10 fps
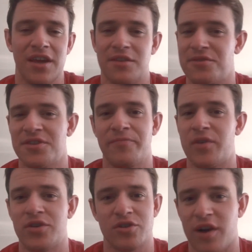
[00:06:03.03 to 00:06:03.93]
like there's
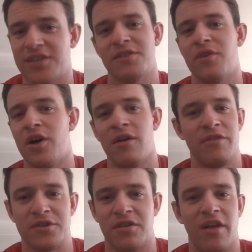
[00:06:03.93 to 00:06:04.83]
there's stress involved.
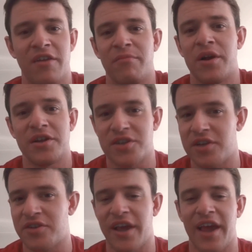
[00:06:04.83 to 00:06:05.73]
There's a lot of money
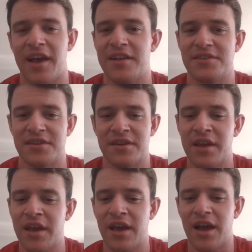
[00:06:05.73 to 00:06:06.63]
changing hands, and
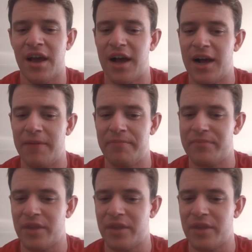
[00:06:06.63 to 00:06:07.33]
um, yeah.